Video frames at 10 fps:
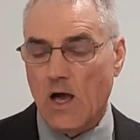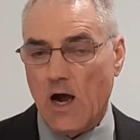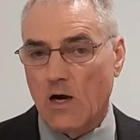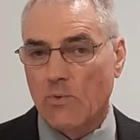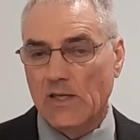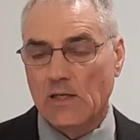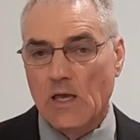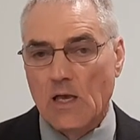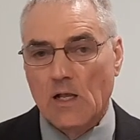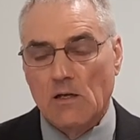Are
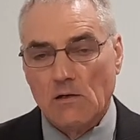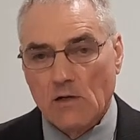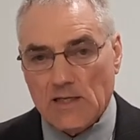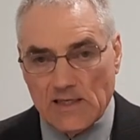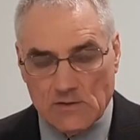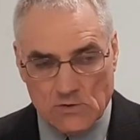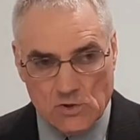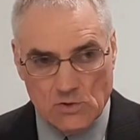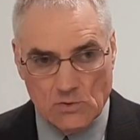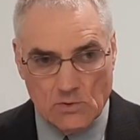we looking
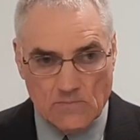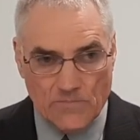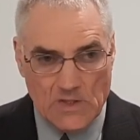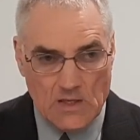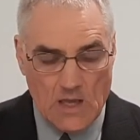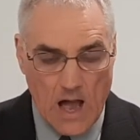to